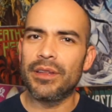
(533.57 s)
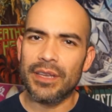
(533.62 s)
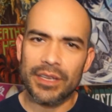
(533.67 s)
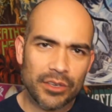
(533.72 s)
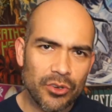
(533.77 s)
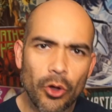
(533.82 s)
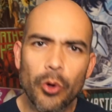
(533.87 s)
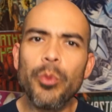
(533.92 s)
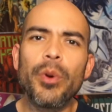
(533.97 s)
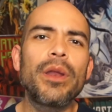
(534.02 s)

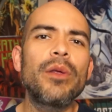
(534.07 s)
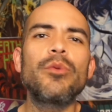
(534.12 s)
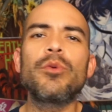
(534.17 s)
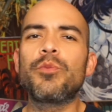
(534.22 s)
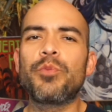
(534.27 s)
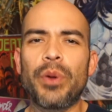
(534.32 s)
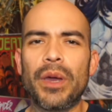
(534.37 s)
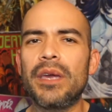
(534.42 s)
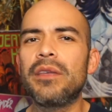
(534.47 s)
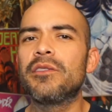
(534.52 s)
Like, nobody
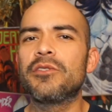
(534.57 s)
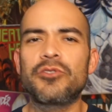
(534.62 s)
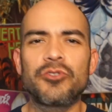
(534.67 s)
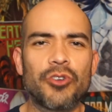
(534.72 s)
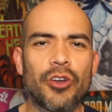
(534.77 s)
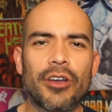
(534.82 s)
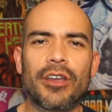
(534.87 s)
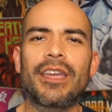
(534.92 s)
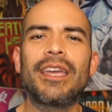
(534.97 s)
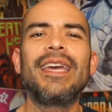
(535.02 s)
would pay this
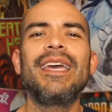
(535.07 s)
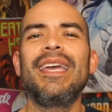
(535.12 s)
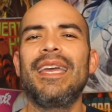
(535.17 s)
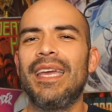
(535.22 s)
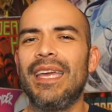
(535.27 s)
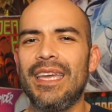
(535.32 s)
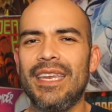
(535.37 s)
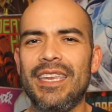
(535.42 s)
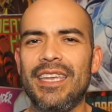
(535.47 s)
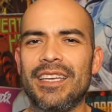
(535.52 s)
truck
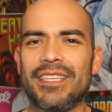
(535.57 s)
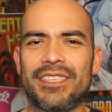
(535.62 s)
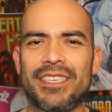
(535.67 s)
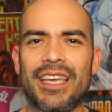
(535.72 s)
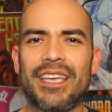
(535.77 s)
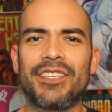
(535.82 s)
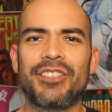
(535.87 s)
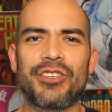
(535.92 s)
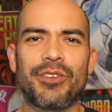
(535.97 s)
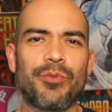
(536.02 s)
any
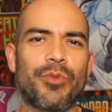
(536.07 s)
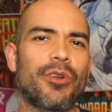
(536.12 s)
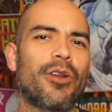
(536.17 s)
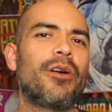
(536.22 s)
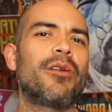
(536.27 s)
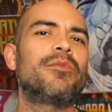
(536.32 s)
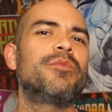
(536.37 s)
attention.